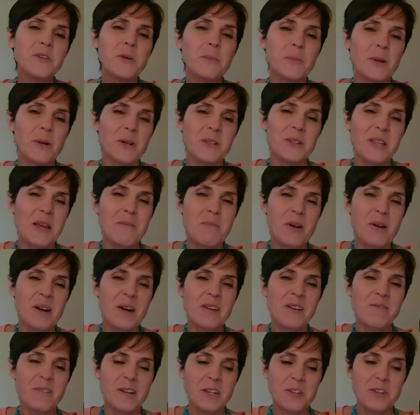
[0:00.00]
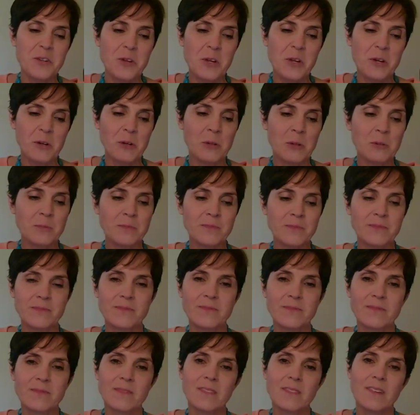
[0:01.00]
to a birthday party for a two year old?
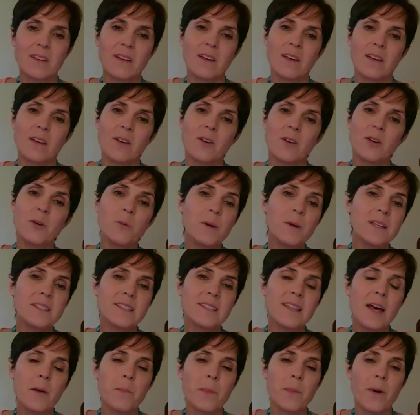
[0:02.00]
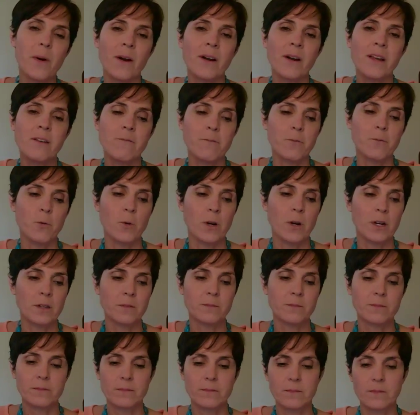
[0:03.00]
Who was that party for?